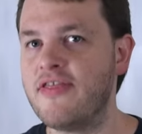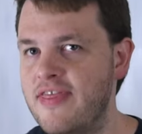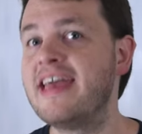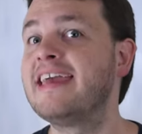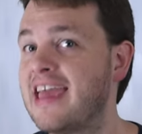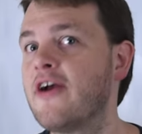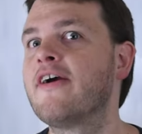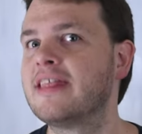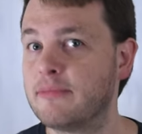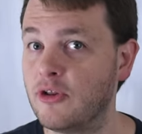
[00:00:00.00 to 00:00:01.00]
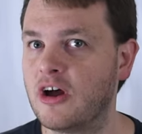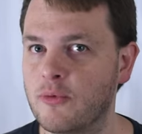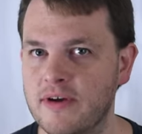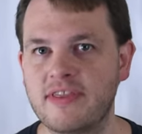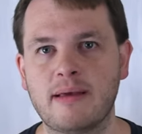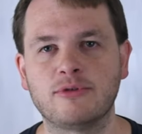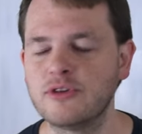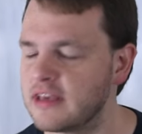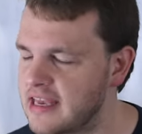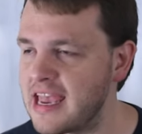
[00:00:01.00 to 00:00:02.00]
they carry them along with them. So
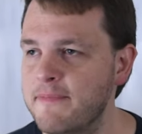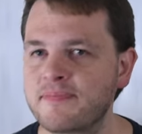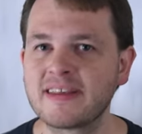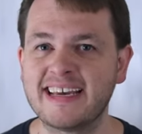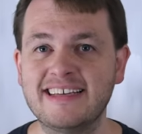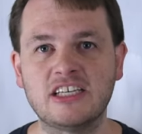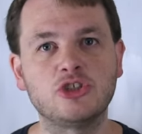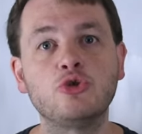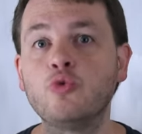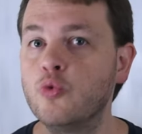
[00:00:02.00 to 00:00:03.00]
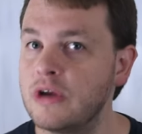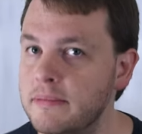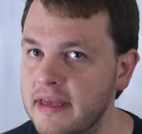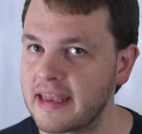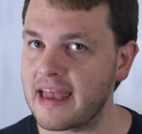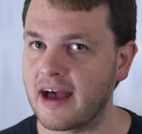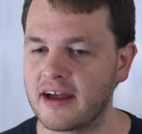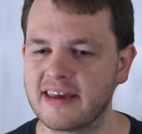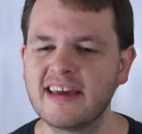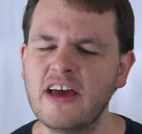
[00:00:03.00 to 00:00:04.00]
the game is extremely
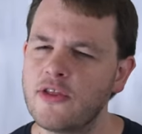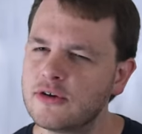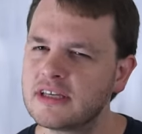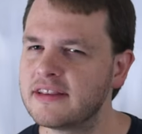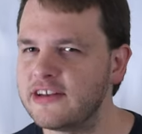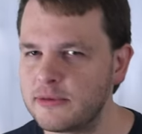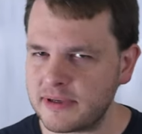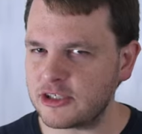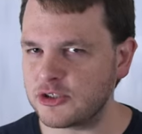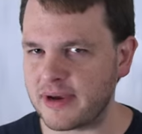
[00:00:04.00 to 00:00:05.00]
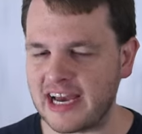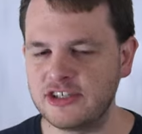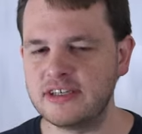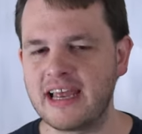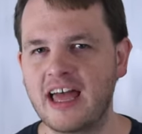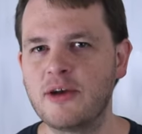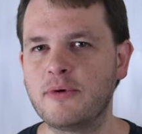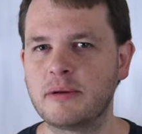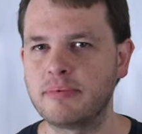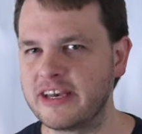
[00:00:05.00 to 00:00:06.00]
chaotic. There's a little bit of strategy in how you
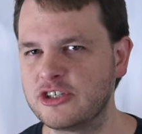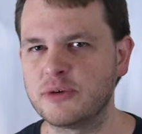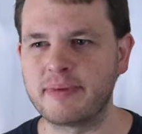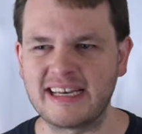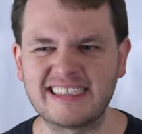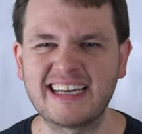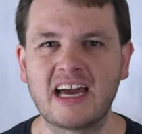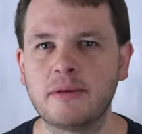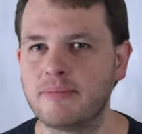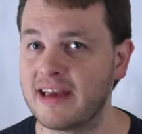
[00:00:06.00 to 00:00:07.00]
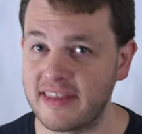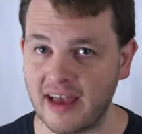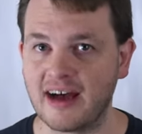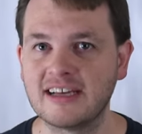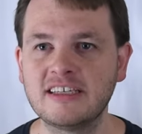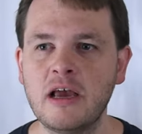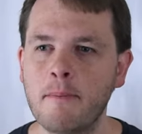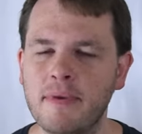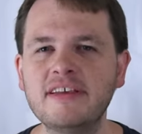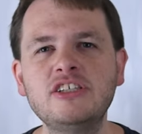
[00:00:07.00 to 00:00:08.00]
want to place your bets and kind of play the odds,
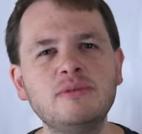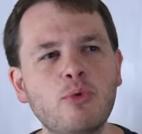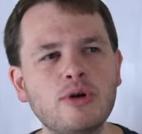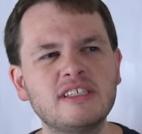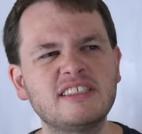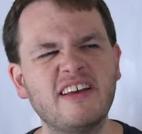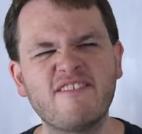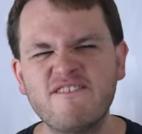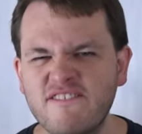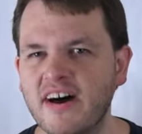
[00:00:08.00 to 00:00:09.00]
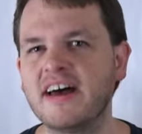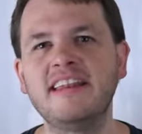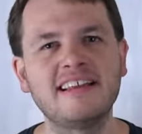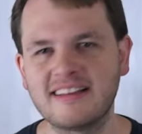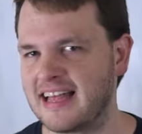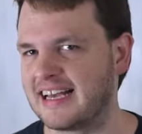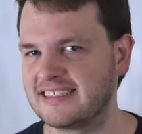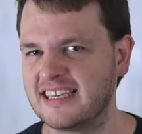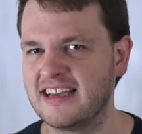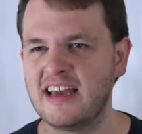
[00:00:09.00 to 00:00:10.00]
but this is more just the fun,
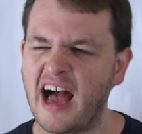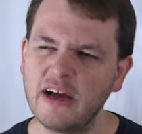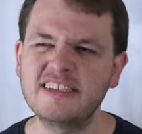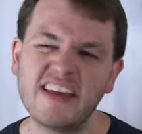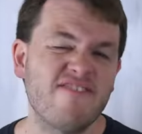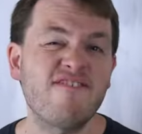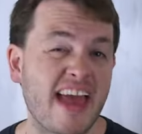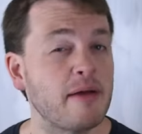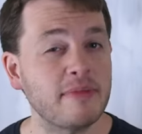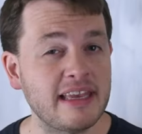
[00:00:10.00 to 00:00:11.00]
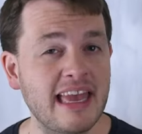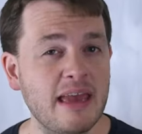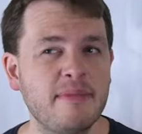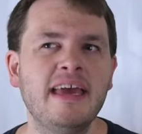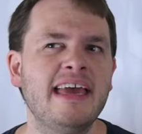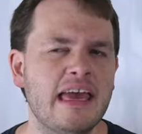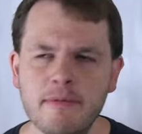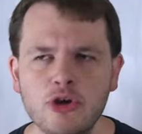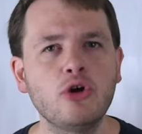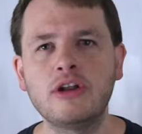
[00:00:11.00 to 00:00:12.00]
classic, I would say family game. It'd
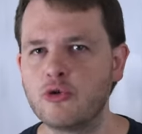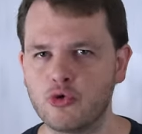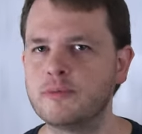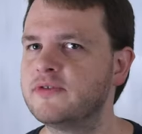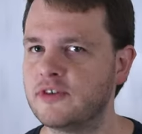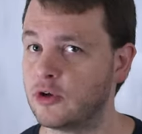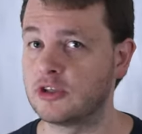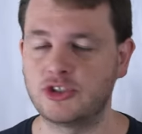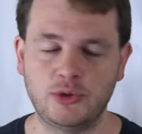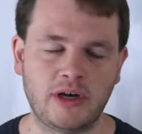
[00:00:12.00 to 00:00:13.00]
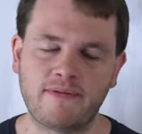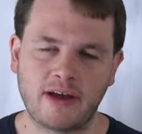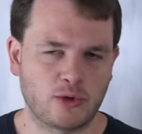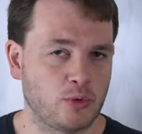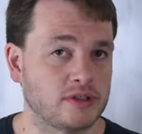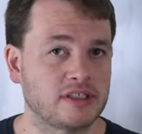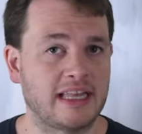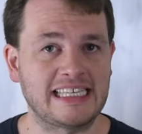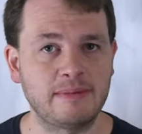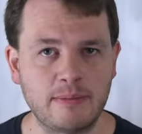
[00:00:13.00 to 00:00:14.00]
be good in groups of adults too. I found it works with
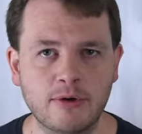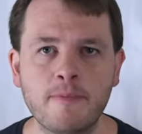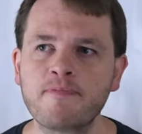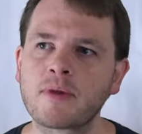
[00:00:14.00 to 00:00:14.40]
lots of people,